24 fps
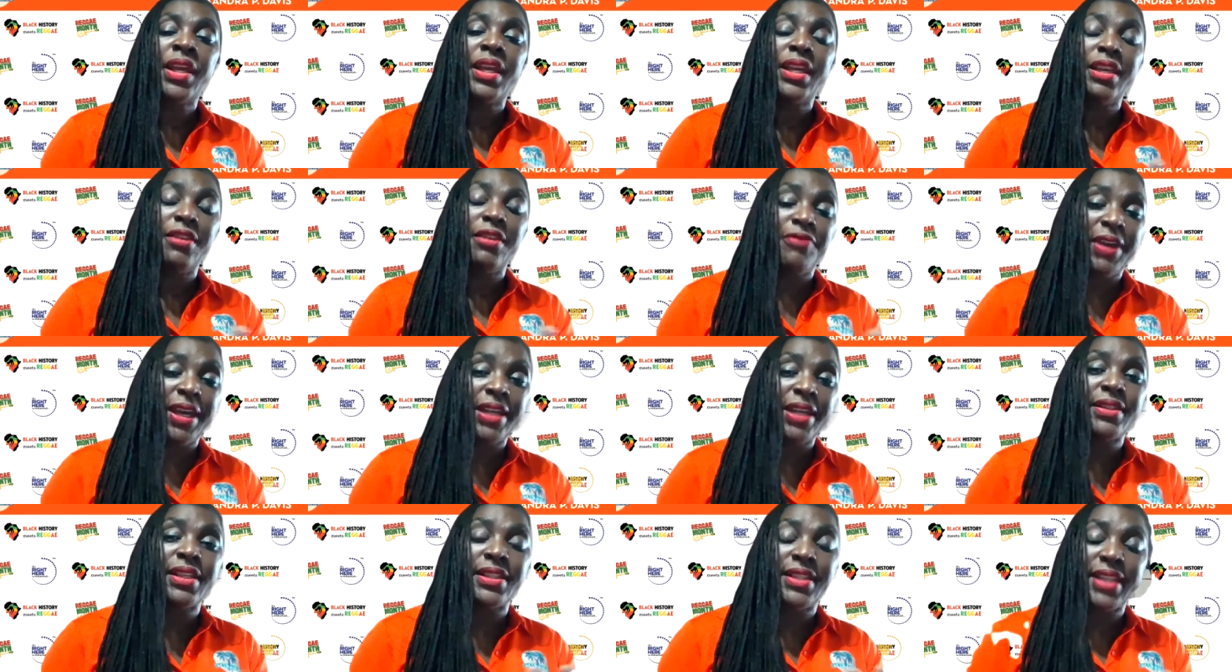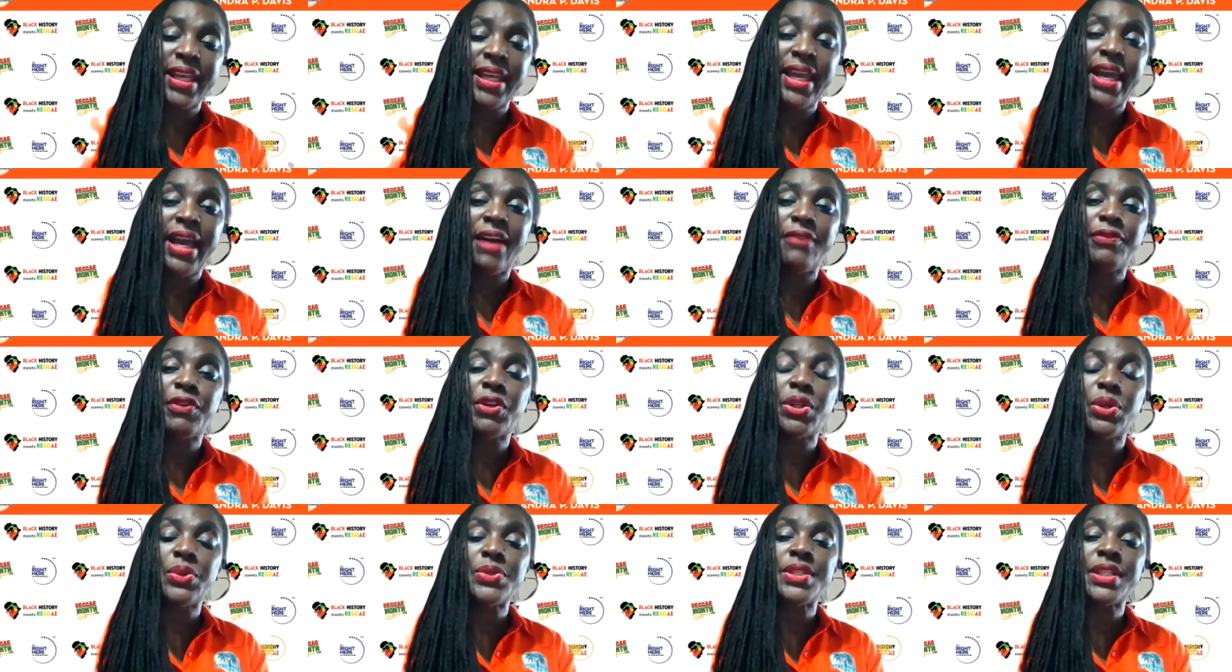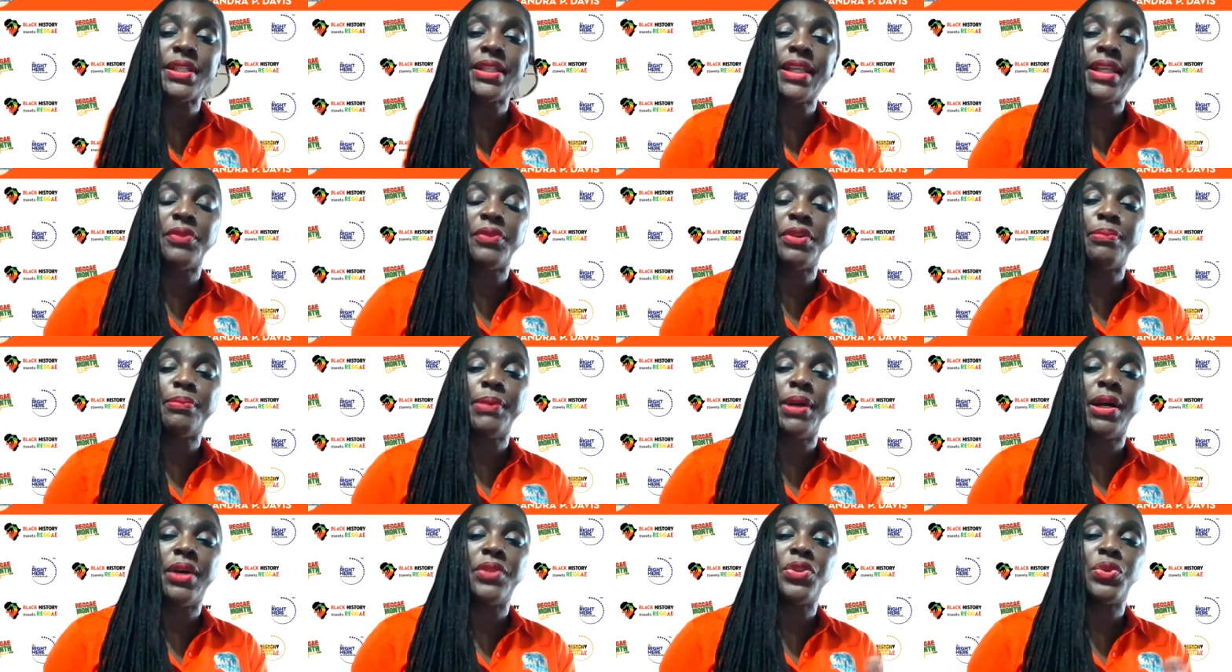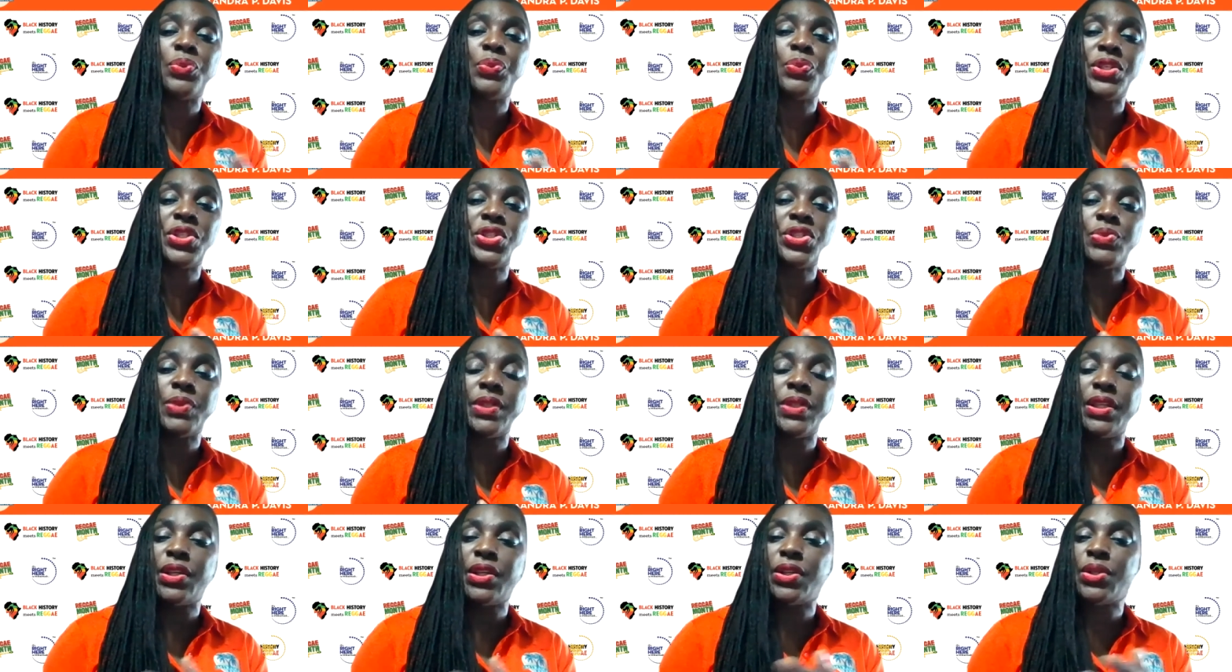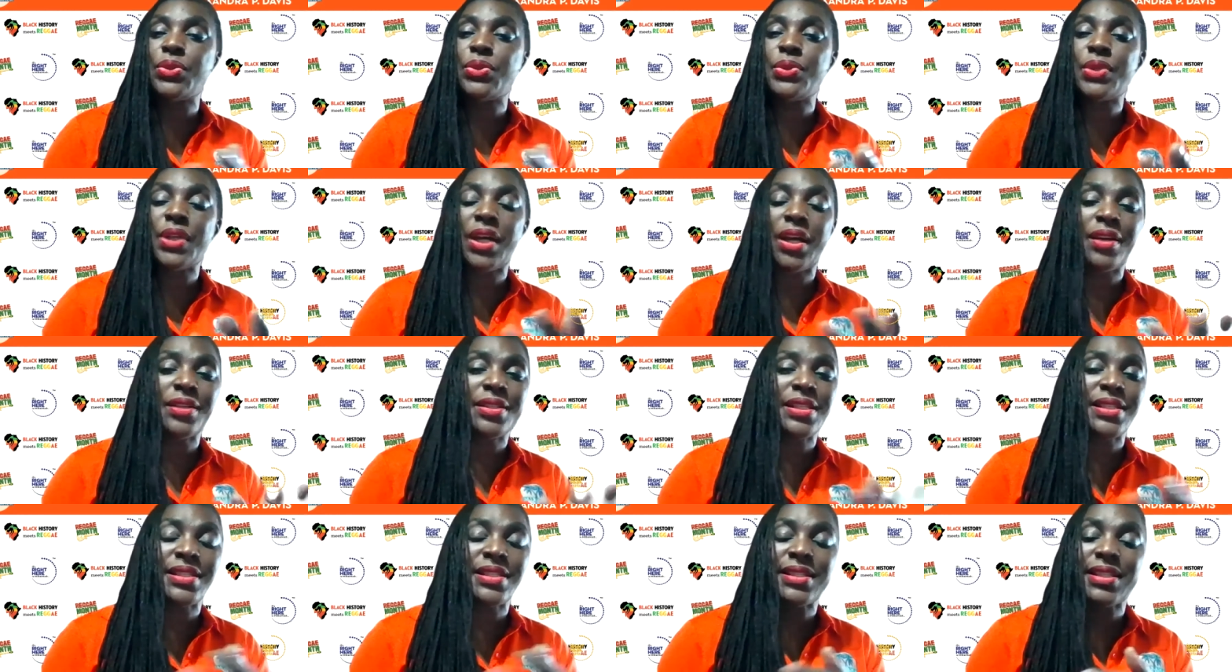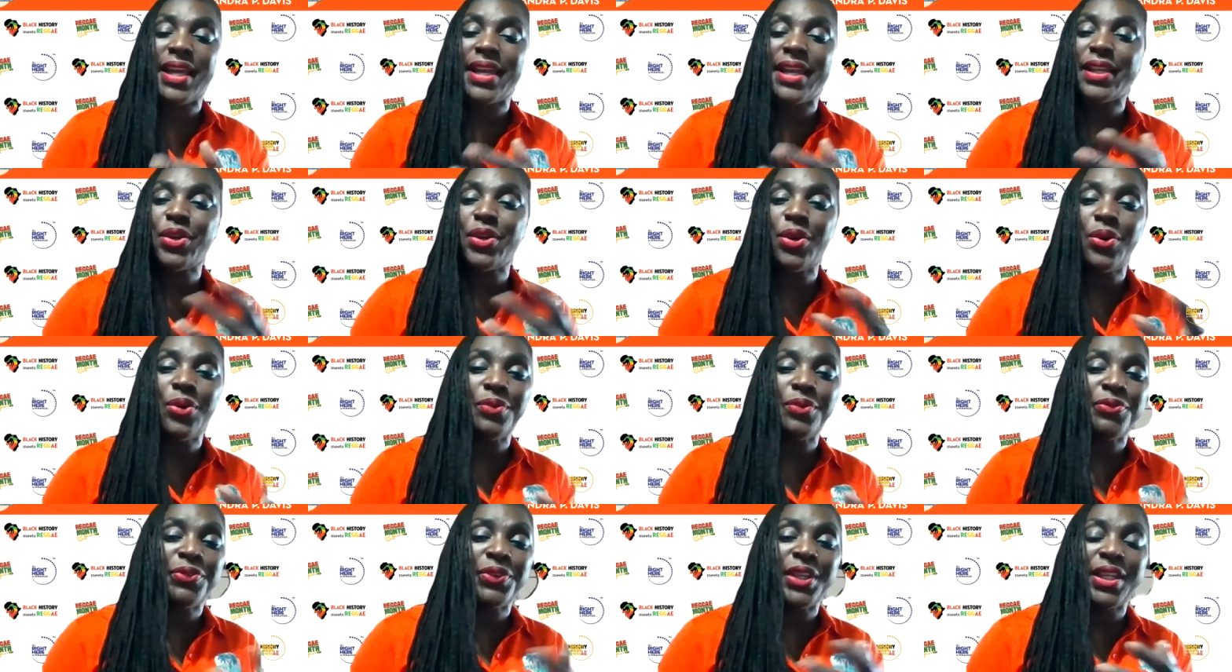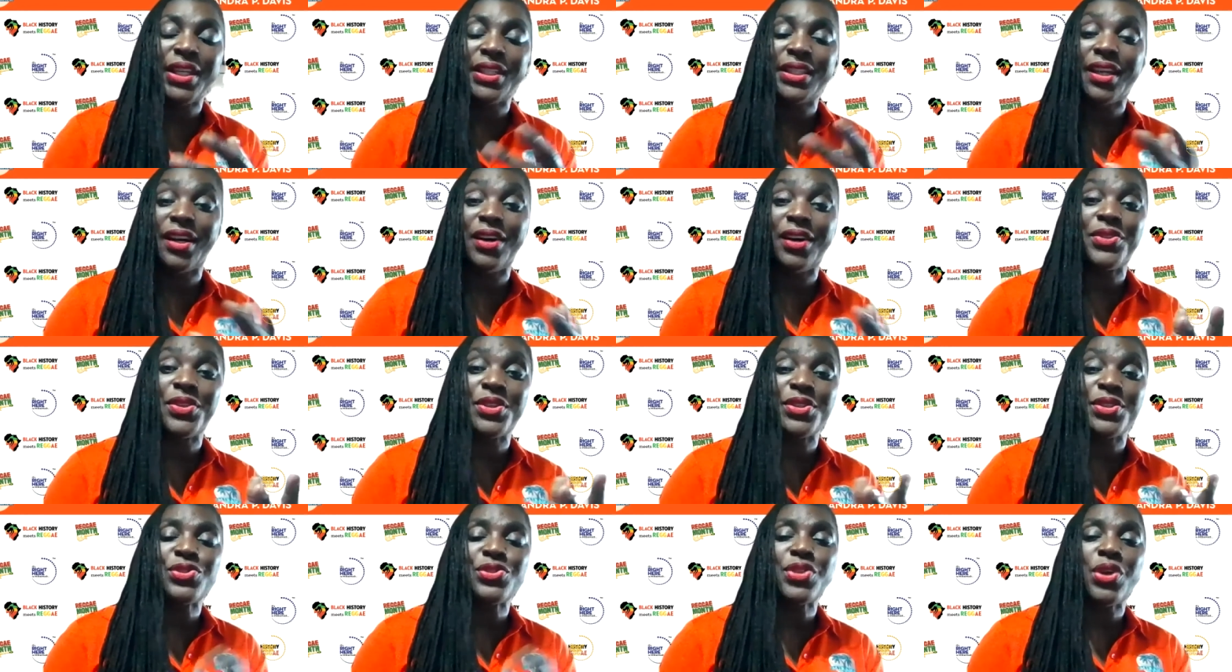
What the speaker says: event that they have closing out the month, which will include artists like Kofi and others.